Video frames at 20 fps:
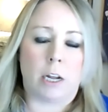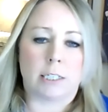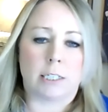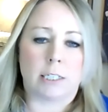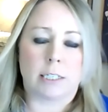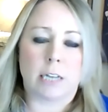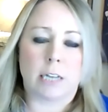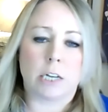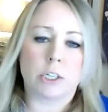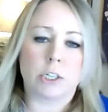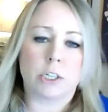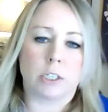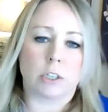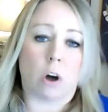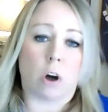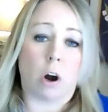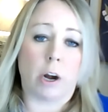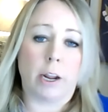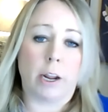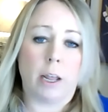Sessions
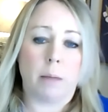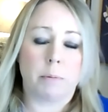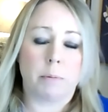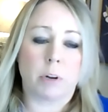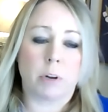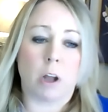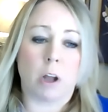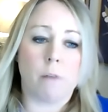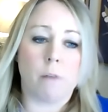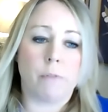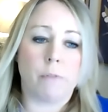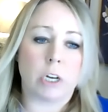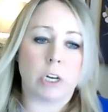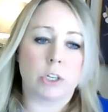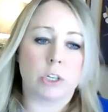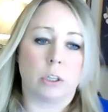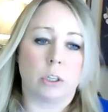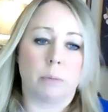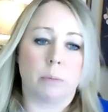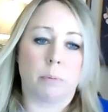are kept
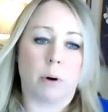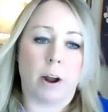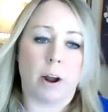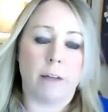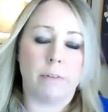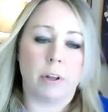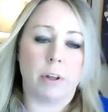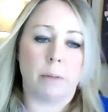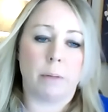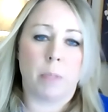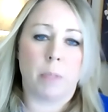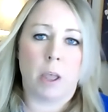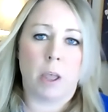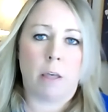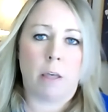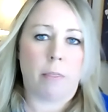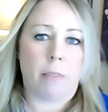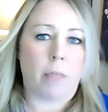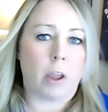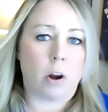confidential and private.
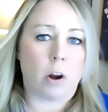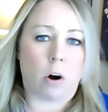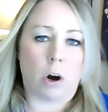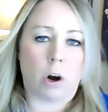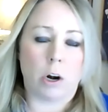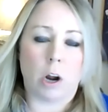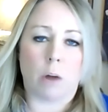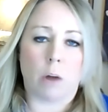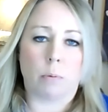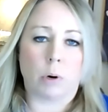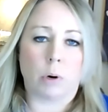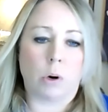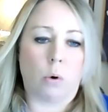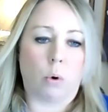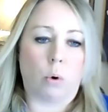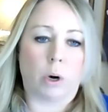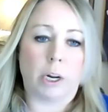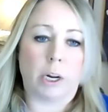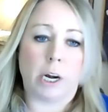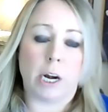They are not
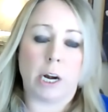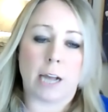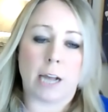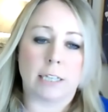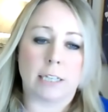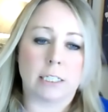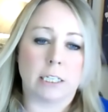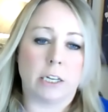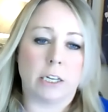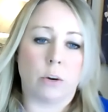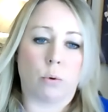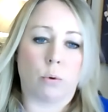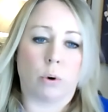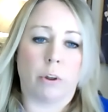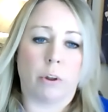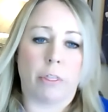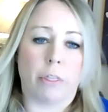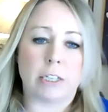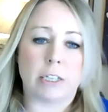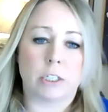recorded in AZZLY, nor
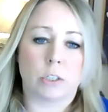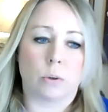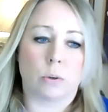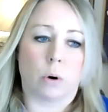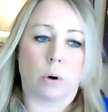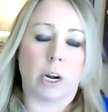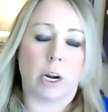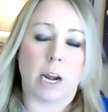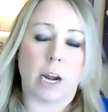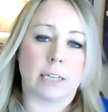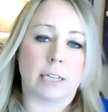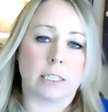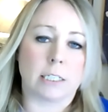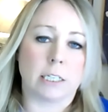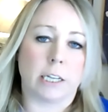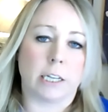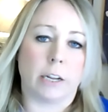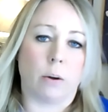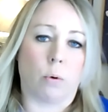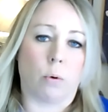are they stored in
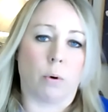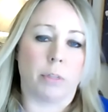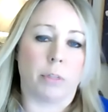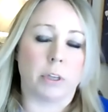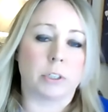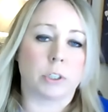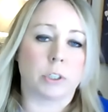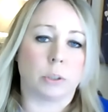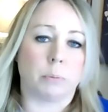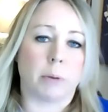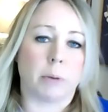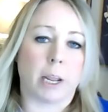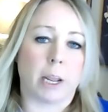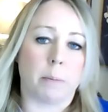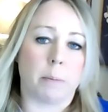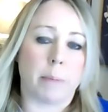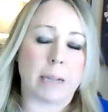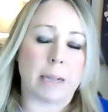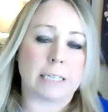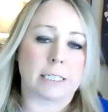AZZLY or the Zoom
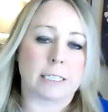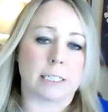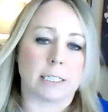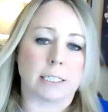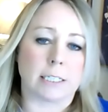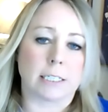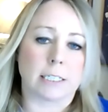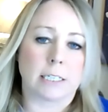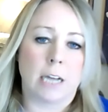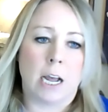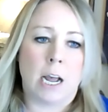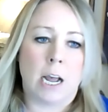databases.